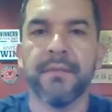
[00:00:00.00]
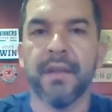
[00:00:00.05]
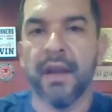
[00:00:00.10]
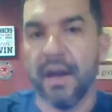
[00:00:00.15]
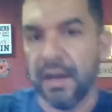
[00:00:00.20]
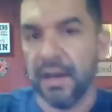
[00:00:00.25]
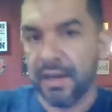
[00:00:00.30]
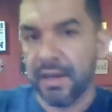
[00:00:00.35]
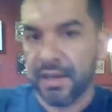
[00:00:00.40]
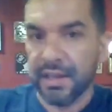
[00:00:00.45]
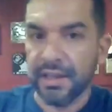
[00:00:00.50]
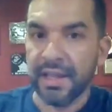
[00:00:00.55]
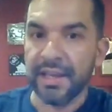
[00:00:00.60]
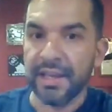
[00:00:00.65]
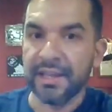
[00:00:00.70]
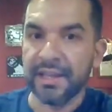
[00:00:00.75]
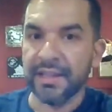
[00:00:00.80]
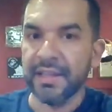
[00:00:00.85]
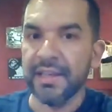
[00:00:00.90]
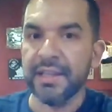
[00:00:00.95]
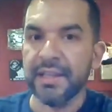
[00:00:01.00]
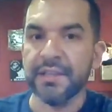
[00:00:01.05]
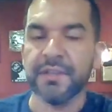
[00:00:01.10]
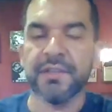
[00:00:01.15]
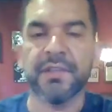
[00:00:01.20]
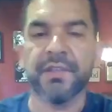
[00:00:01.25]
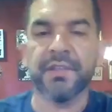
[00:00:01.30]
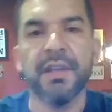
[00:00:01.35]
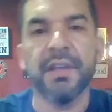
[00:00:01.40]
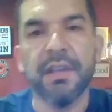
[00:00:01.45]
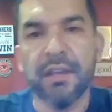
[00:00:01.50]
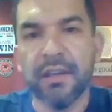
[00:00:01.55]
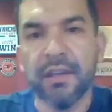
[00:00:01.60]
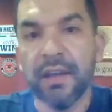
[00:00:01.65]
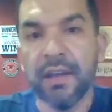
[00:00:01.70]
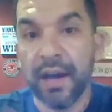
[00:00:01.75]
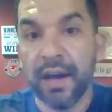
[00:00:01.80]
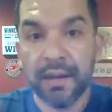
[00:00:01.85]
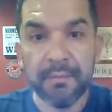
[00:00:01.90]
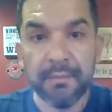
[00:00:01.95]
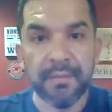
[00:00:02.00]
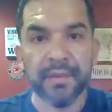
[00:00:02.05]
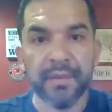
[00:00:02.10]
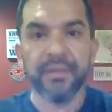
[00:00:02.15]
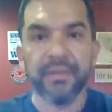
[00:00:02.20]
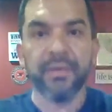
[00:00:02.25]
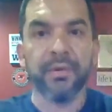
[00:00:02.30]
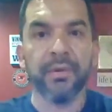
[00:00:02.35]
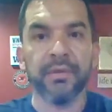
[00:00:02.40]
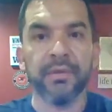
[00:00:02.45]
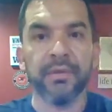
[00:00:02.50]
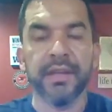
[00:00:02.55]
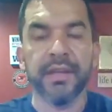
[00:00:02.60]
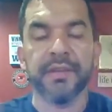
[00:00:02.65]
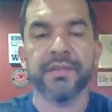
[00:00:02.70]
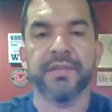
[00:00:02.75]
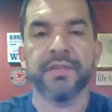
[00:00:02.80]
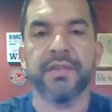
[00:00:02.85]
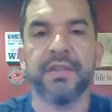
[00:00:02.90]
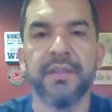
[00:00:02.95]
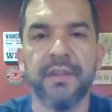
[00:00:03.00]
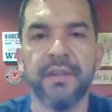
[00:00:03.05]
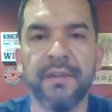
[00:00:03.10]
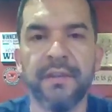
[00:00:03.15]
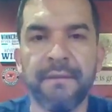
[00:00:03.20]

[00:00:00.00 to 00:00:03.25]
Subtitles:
how to collect leads, how to build your own list,